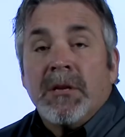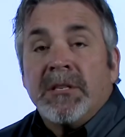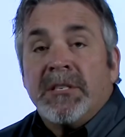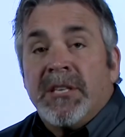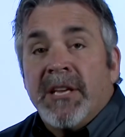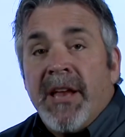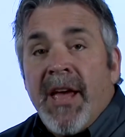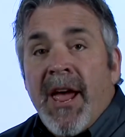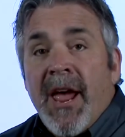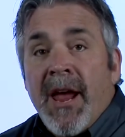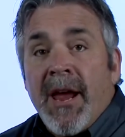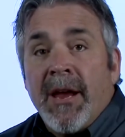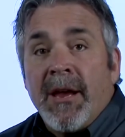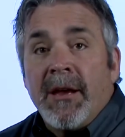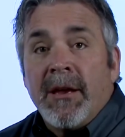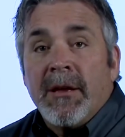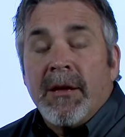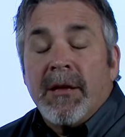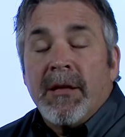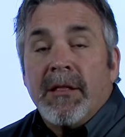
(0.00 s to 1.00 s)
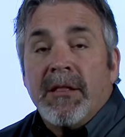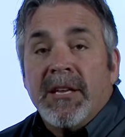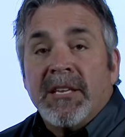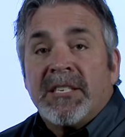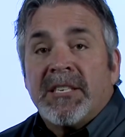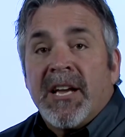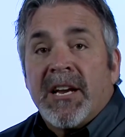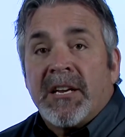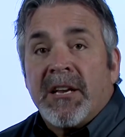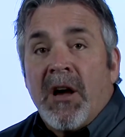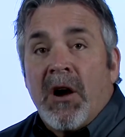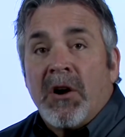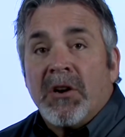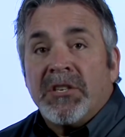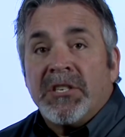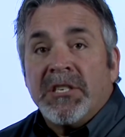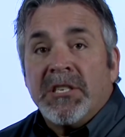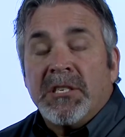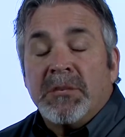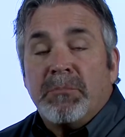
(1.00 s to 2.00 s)
Today, this
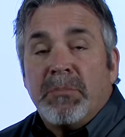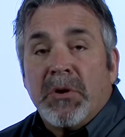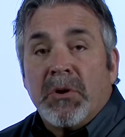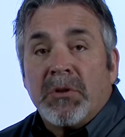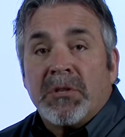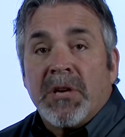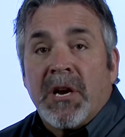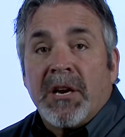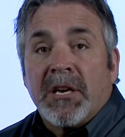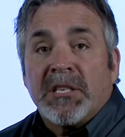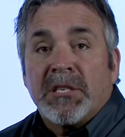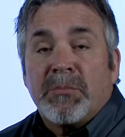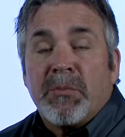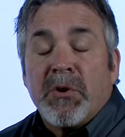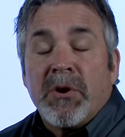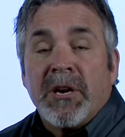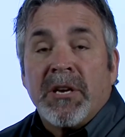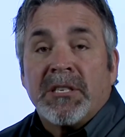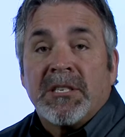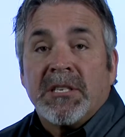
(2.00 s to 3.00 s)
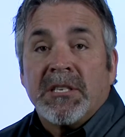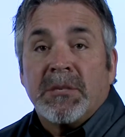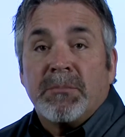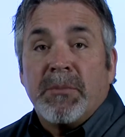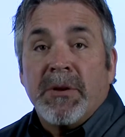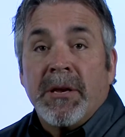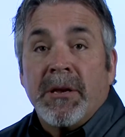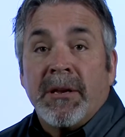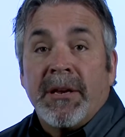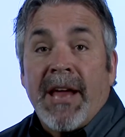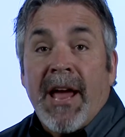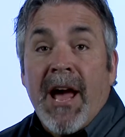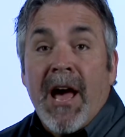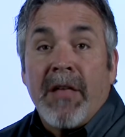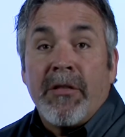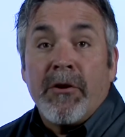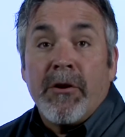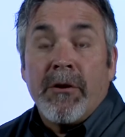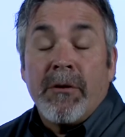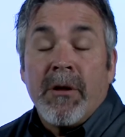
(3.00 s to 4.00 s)
technology is built on experience that's been
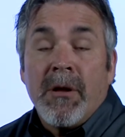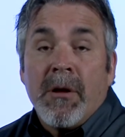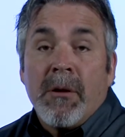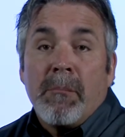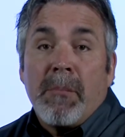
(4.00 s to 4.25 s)
gathered